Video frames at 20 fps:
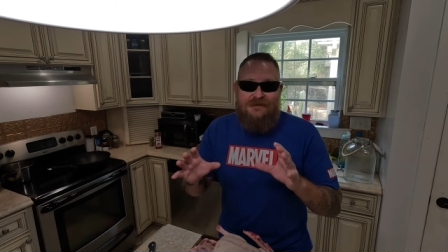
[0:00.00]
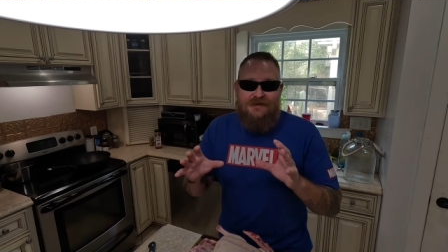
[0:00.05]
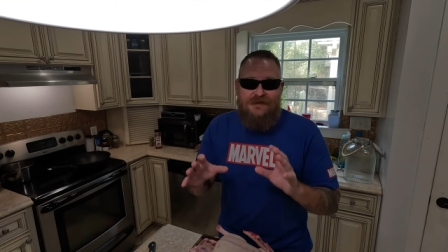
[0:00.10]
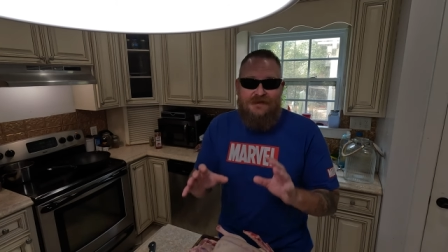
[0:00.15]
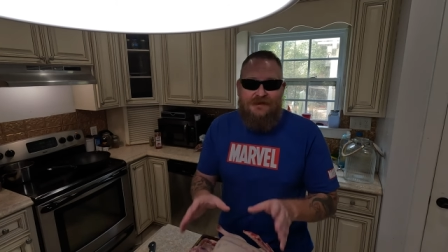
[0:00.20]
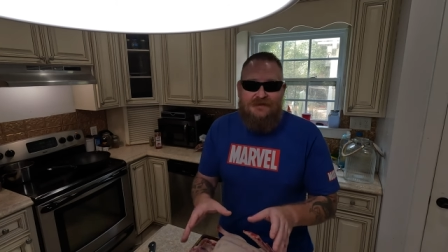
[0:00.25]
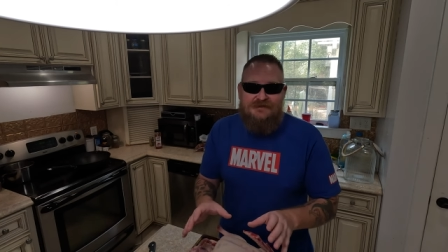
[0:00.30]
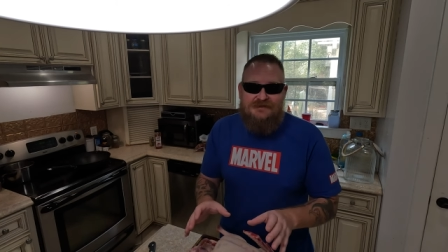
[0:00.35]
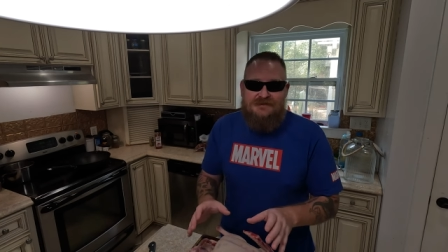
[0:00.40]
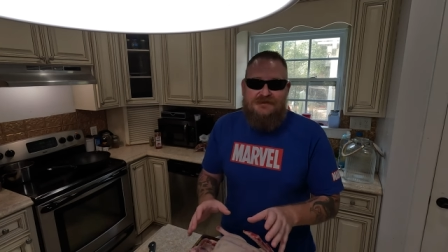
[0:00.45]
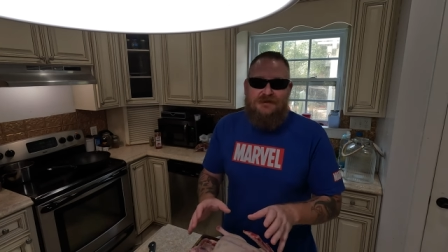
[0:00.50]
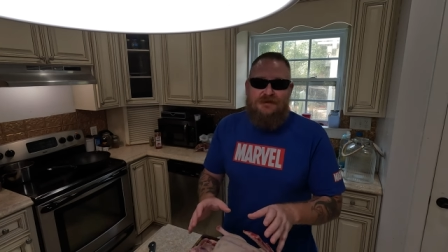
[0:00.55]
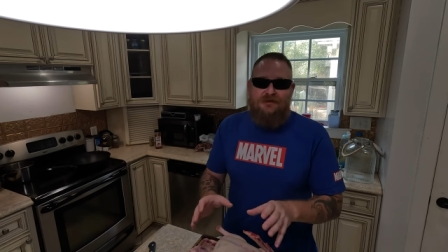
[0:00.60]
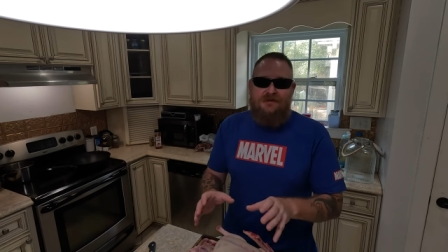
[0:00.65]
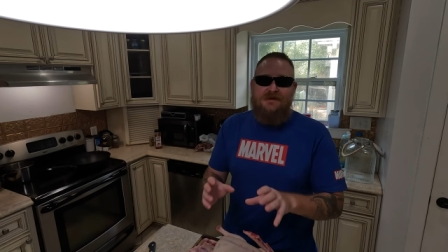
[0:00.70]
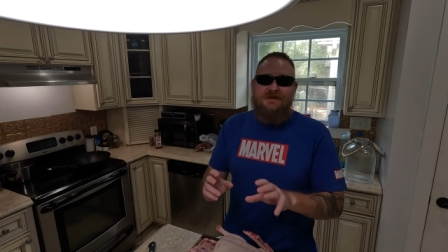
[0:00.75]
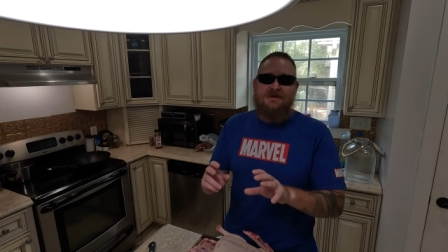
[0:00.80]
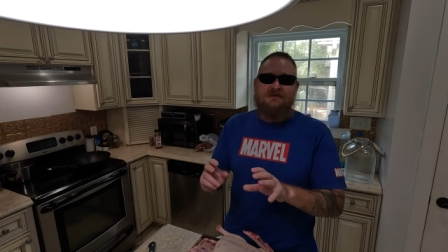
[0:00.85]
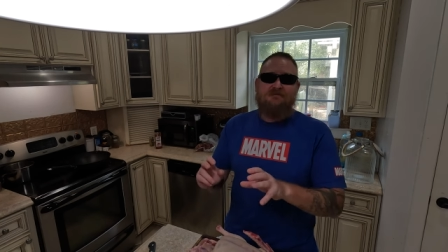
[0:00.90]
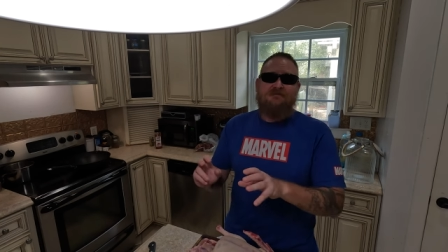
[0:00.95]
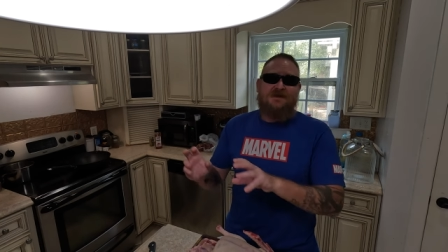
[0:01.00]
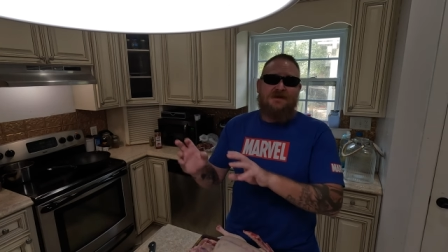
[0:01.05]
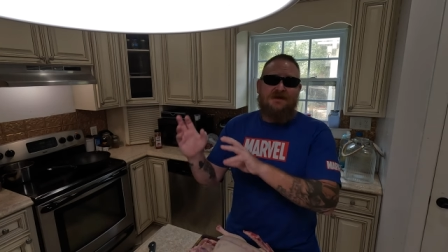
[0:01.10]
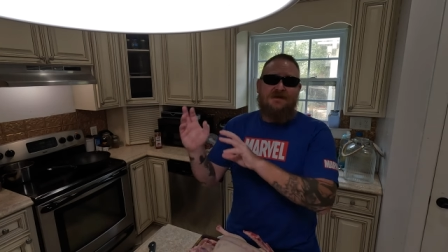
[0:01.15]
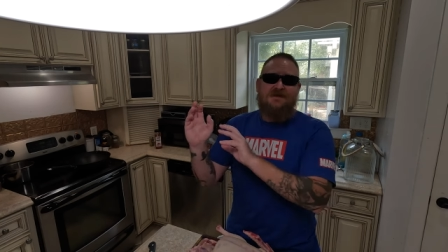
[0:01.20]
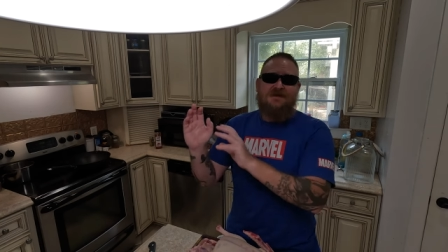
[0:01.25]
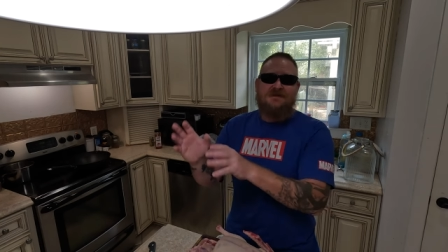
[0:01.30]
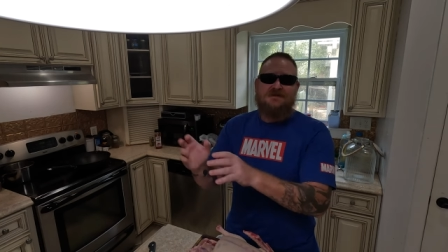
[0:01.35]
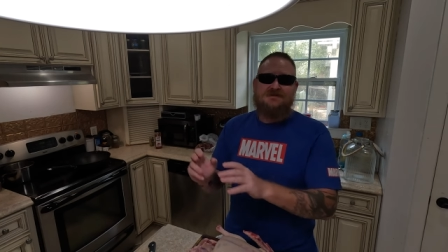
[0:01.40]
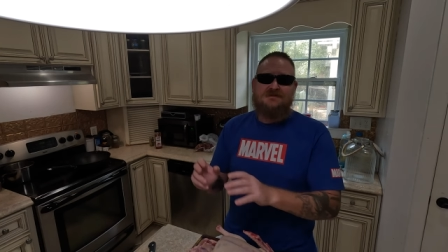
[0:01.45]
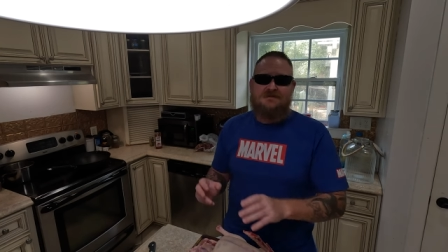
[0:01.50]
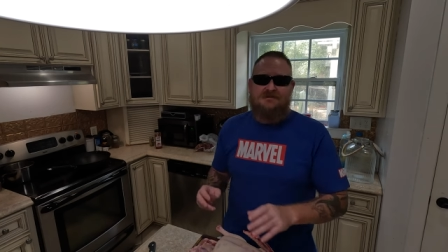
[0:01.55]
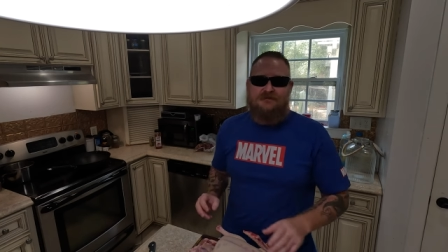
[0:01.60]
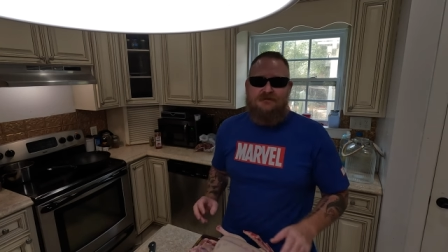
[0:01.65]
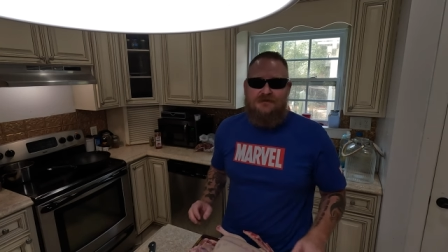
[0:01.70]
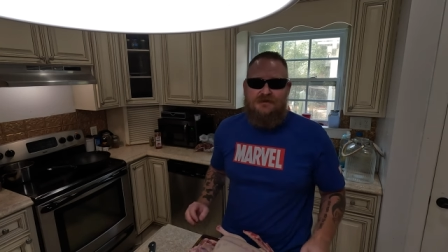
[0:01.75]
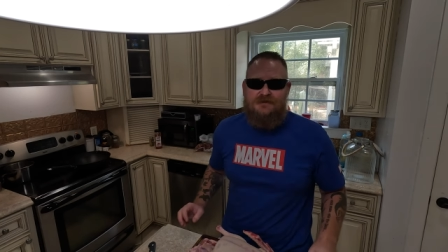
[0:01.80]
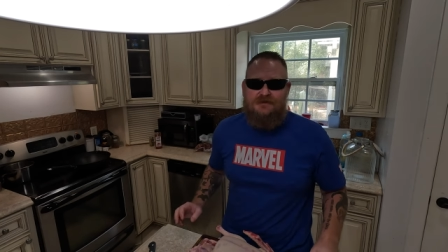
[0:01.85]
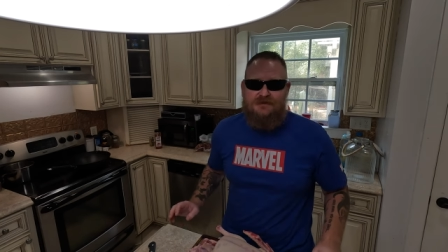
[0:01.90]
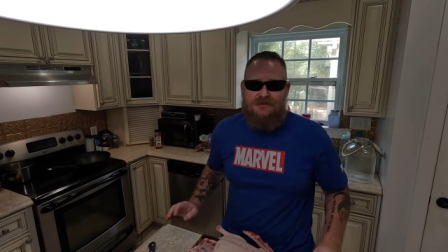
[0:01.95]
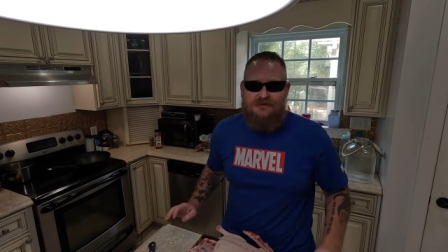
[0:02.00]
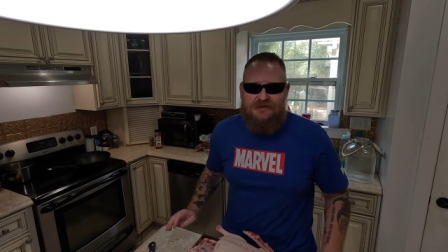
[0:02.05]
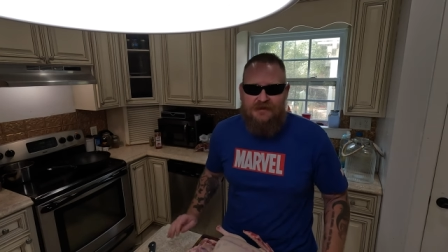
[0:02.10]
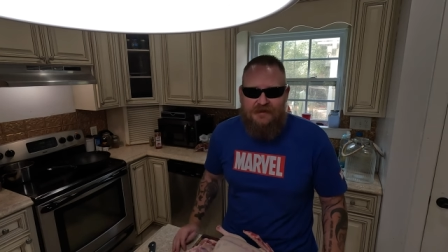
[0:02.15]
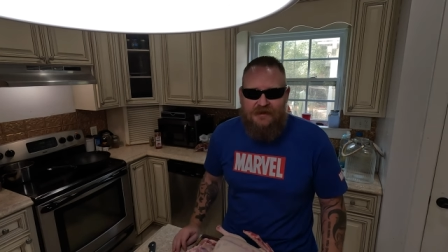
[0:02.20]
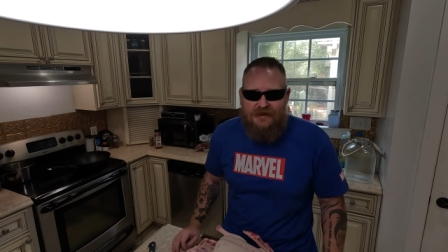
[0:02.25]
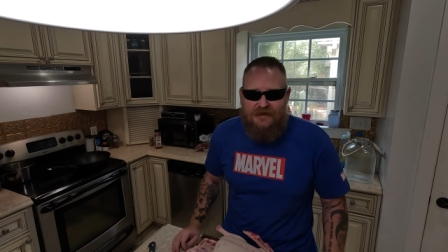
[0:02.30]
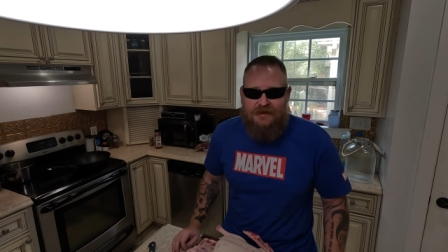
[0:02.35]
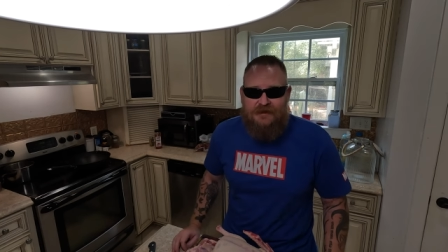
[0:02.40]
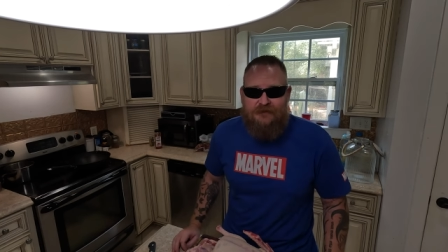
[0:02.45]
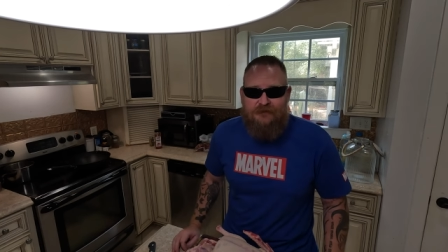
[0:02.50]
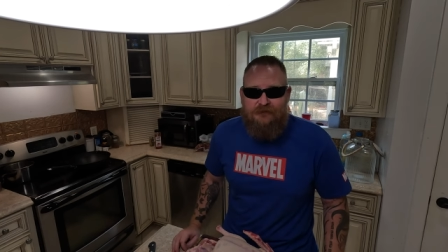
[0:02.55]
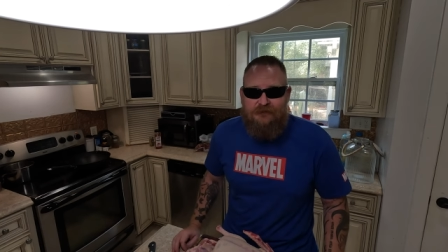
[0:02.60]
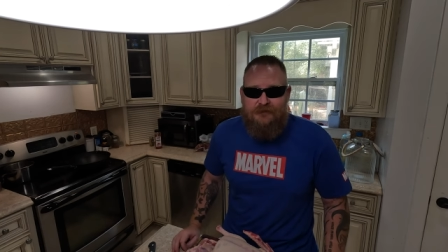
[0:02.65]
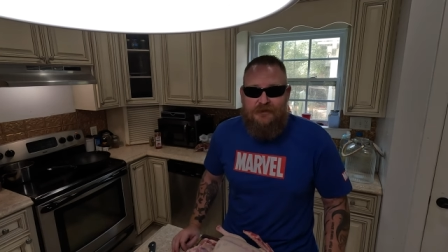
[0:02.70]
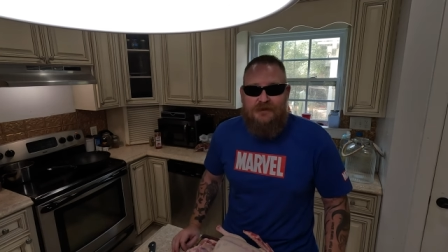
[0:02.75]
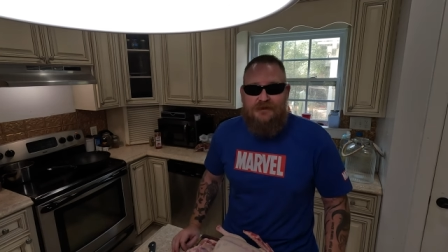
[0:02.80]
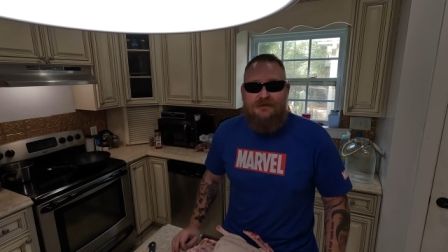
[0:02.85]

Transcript: to Instagram my kitchen for you today.